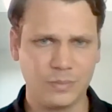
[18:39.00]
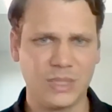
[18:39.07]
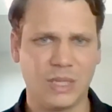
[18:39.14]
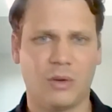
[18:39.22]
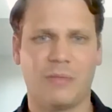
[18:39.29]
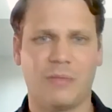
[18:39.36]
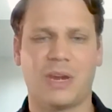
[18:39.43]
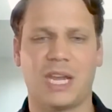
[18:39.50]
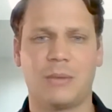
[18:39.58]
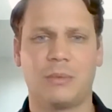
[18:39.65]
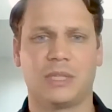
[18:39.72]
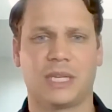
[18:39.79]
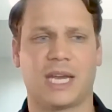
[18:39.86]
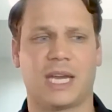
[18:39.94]

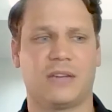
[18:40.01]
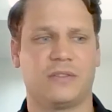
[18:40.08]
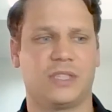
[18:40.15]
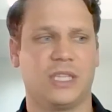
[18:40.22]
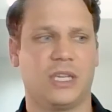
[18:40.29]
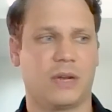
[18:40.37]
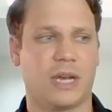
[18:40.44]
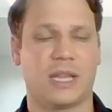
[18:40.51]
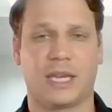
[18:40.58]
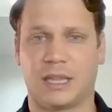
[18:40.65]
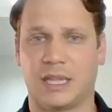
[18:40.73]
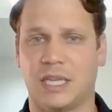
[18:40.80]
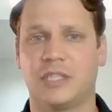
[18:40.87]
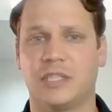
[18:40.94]
okay,
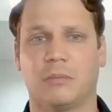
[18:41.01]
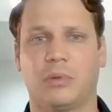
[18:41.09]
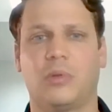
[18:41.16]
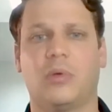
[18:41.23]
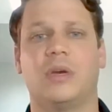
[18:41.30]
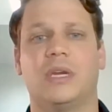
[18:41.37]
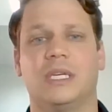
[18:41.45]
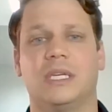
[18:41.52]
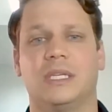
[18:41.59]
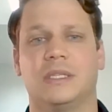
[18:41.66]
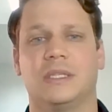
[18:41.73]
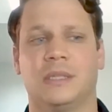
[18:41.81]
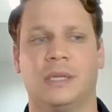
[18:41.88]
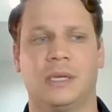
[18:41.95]
these
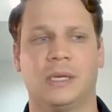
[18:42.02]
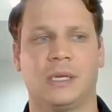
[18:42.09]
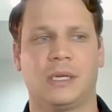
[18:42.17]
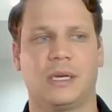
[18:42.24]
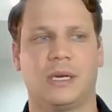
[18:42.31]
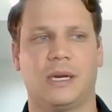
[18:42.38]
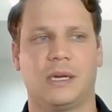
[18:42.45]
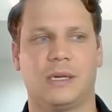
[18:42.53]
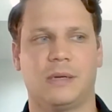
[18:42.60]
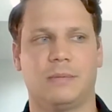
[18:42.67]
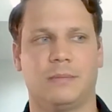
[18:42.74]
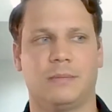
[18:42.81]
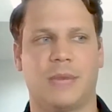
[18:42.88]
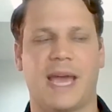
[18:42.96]
employees
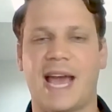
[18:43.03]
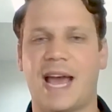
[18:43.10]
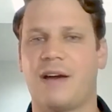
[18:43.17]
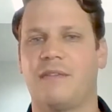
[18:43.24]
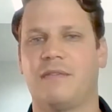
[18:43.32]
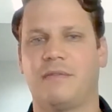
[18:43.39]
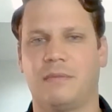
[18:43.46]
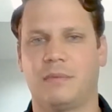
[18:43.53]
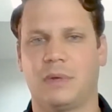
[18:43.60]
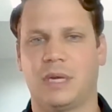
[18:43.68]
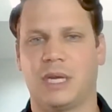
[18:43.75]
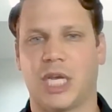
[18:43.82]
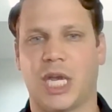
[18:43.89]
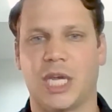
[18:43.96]
have
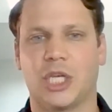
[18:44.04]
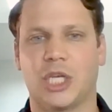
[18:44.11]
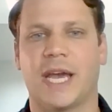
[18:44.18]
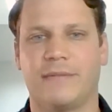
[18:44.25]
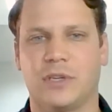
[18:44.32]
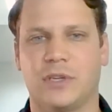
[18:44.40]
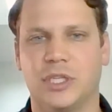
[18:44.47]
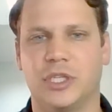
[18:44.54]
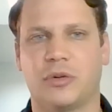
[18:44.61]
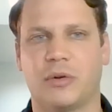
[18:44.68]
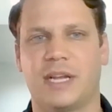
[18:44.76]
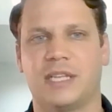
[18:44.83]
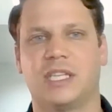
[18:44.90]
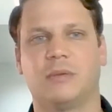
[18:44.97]
good
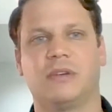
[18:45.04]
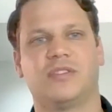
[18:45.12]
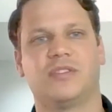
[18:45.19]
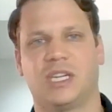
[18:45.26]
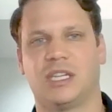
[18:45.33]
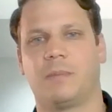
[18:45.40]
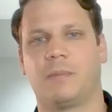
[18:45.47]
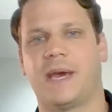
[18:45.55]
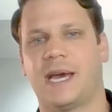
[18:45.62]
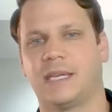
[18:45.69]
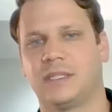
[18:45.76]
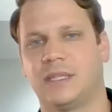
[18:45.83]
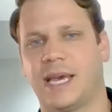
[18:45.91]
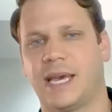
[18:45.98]
traits that we've seen in the
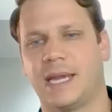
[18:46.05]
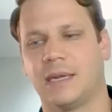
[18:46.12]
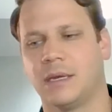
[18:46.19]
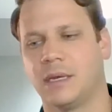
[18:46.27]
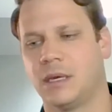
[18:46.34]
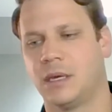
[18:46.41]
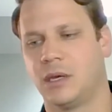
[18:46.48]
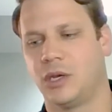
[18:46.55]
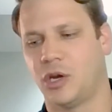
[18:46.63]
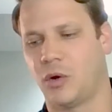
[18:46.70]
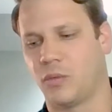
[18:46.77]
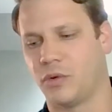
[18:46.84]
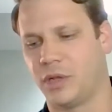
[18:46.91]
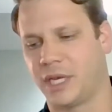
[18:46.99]
past that,
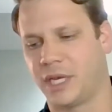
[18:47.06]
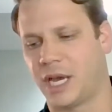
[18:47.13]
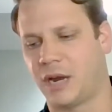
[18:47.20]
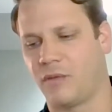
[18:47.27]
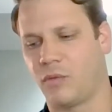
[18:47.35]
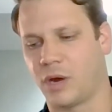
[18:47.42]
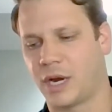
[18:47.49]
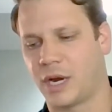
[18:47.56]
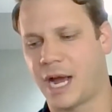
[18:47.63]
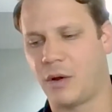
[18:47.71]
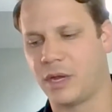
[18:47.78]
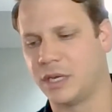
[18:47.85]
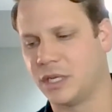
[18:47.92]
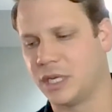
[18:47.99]
really kind of work
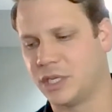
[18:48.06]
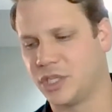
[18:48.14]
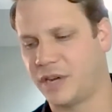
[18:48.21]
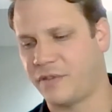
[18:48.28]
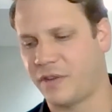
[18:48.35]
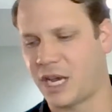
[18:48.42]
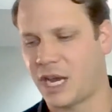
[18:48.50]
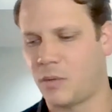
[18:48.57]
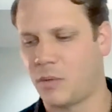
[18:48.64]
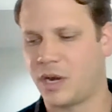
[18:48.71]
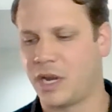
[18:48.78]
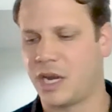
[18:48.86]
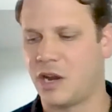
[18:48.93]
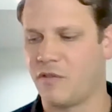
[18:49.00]
out. And Jeff, I kind of
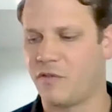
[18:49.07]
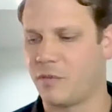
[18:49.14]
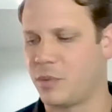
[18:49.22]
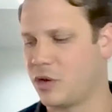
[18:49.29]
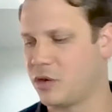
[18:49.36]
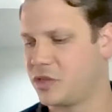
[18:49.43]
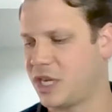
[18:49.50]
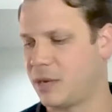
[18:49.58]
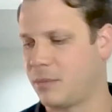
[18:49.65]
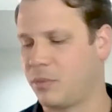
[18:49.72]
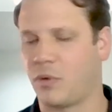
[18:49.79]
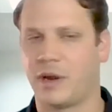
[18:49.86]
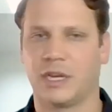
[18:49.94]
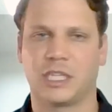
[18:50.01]
wanted to hear from your
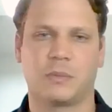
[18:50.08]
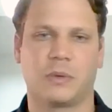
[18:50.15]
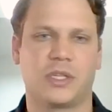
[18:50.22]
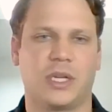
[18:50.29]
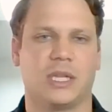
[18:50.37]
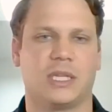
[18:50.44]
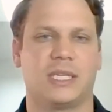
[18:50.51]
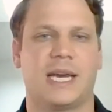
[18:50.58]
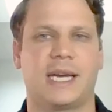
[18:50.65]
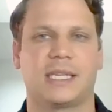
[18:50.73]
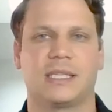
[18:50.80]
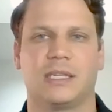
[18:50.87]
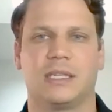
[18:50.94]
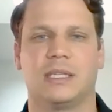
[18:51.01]
standpoint, especially in
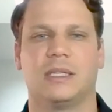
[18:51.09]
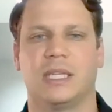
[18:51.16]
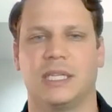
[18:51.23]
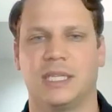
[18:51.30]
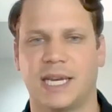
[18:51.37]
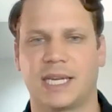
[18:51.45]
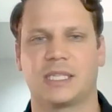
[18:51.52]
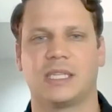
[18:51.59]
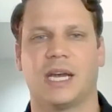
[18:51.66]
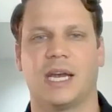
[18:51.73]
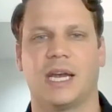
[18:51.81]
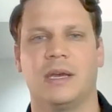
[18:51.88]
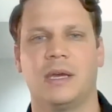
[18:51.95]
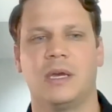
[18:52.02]
the tech side,